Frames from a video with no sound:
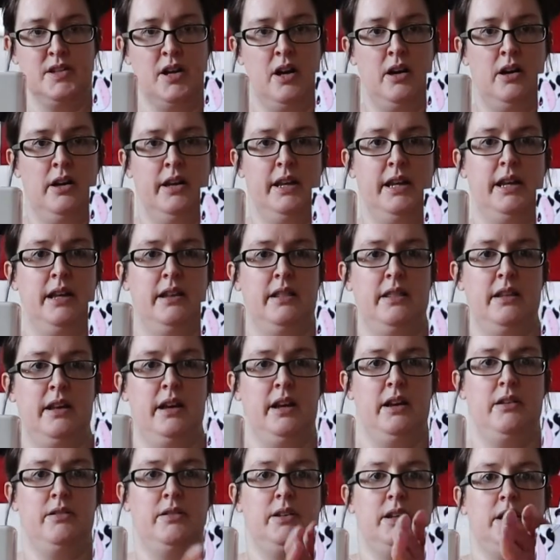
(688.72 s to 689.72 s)
tie in
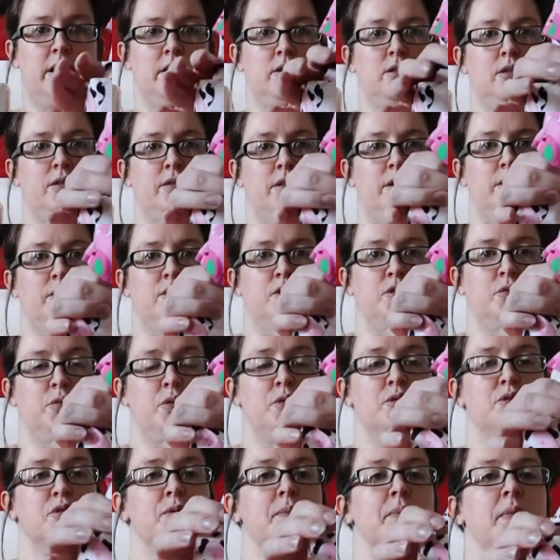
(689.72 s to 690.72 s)
there and it sort of goes
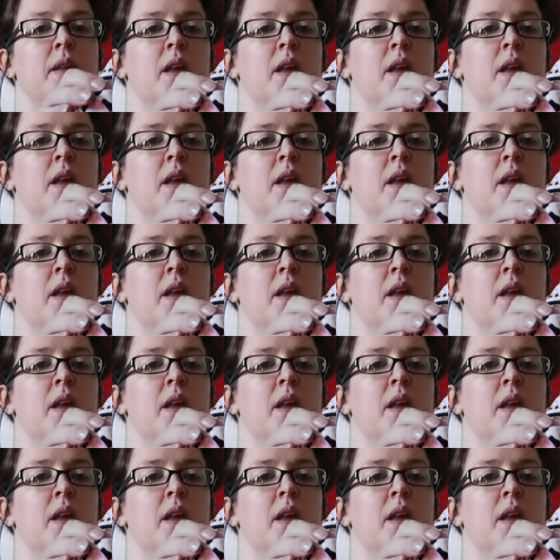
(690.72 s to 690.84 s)
squoosh.